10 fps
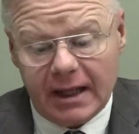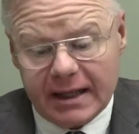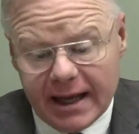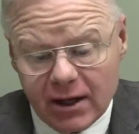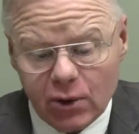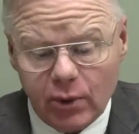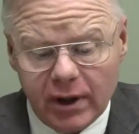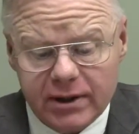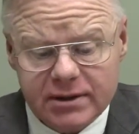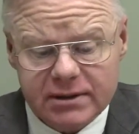Yet it
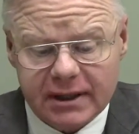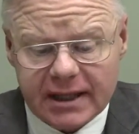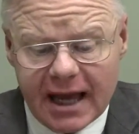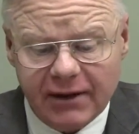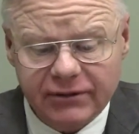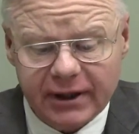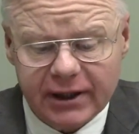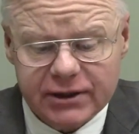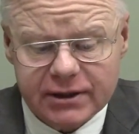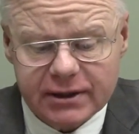was that
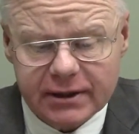Catholics